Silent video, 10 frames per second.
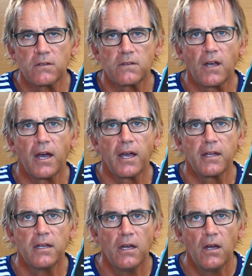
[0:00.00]

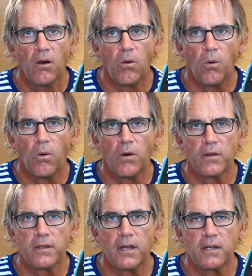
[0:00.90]
inside
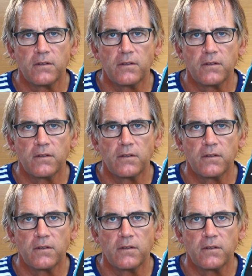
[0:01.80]
or the